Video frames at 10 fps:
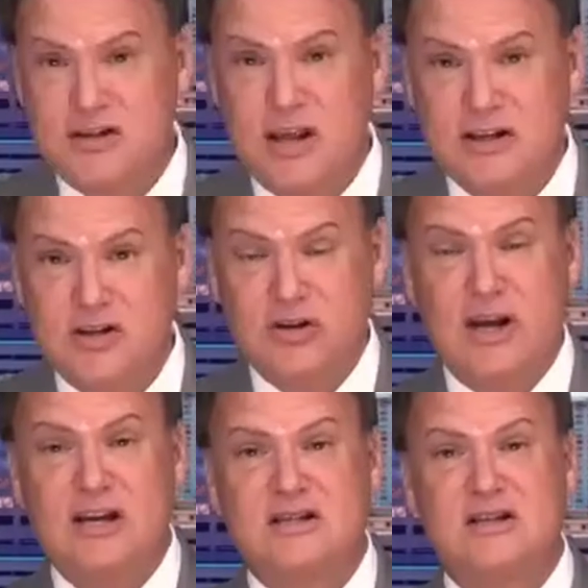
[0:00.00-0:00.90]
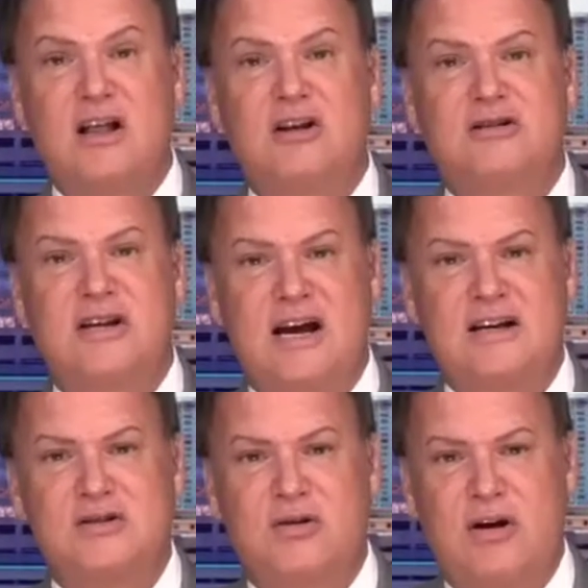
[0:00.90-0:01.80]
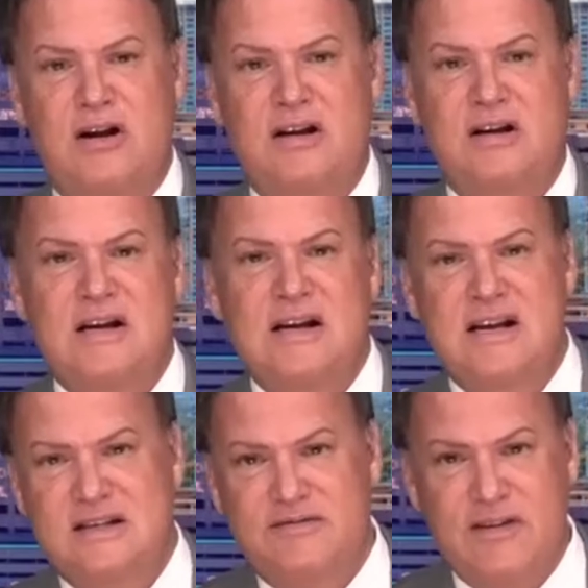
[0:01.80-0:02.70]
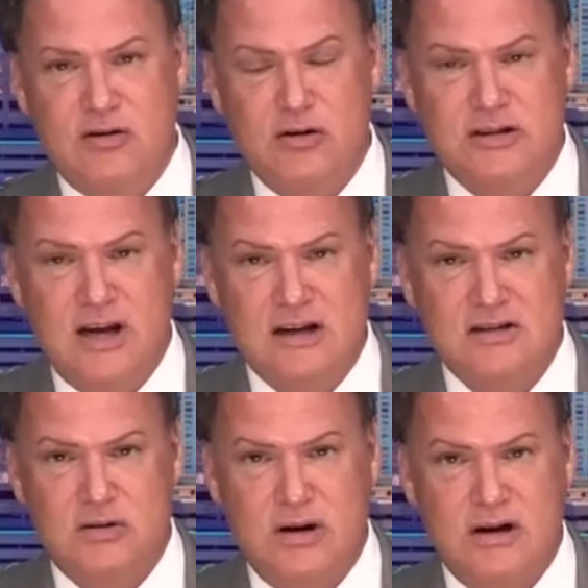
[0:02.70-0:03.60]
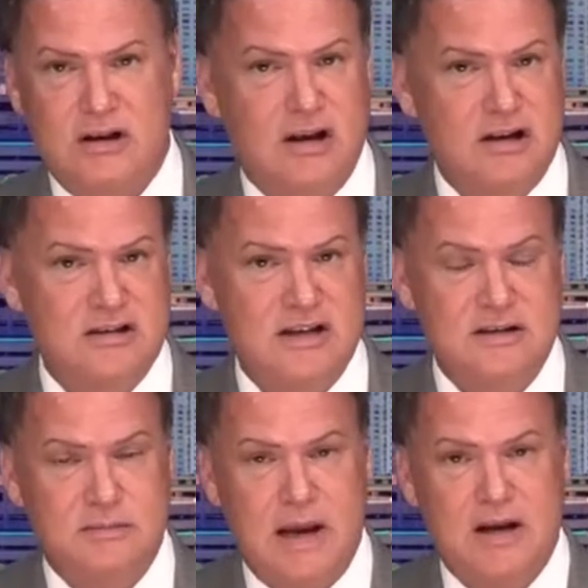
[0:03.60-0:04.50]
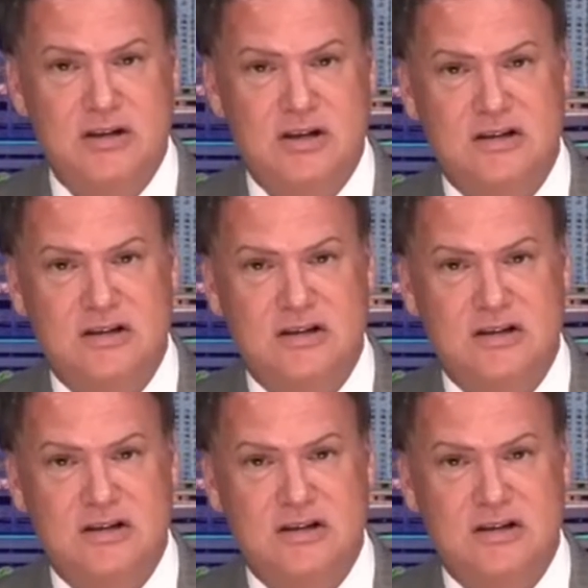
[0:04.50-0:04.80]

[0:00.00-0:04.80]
that $2,000 tax credit, it's a federal tax credit. A lot of states match it.